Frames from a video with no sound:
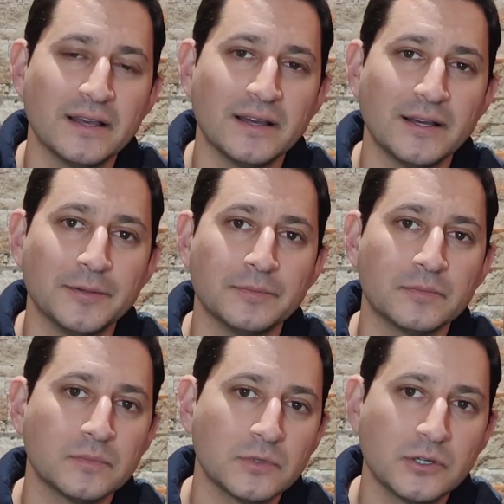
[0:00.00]

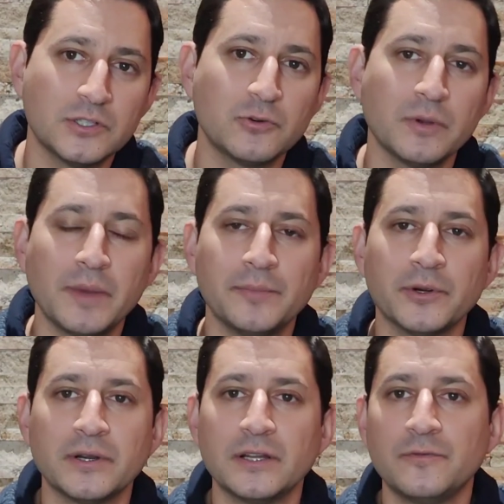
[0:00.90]
Good to
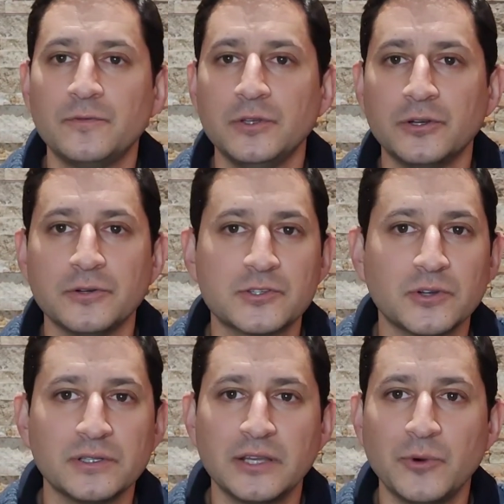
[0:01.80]
remember. And if you know you're
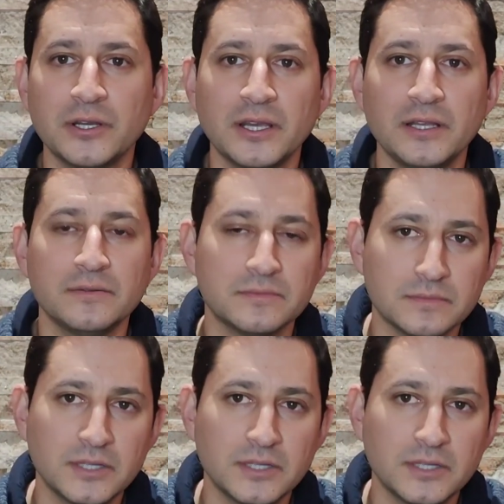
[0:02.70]
struggling one night,